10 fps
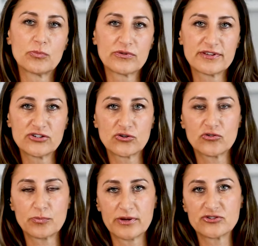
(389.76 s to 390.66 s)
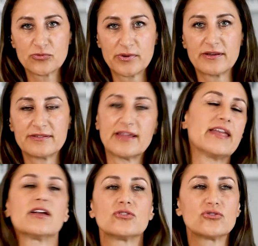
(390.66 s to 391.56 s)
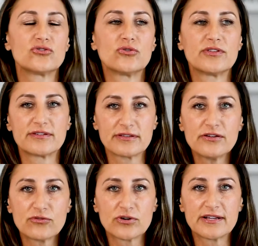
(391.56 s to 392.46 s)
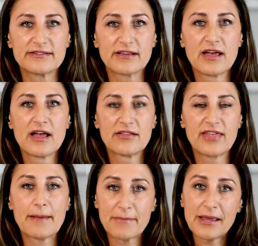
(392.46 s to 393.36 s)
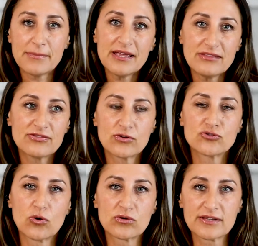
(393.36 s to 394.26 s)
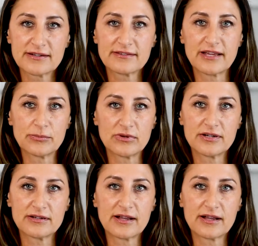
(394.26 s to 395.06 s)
procedures, but just because they can't do the deliveries, that may mean that they're totally disabled.